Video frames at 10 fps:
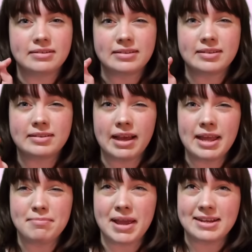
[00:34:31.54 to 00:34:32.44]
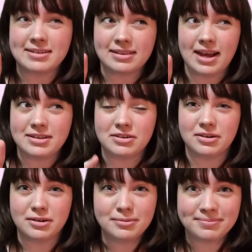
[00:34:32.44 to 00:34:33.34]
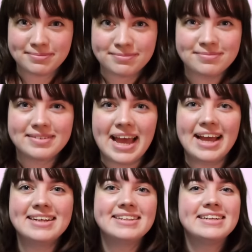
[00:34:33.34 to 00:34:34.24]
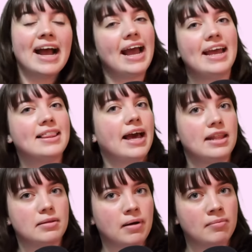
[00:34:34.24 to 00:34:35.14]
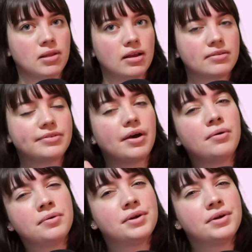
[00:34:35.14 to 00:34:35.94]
Second man to lie to her. Okay. In light of the public, so.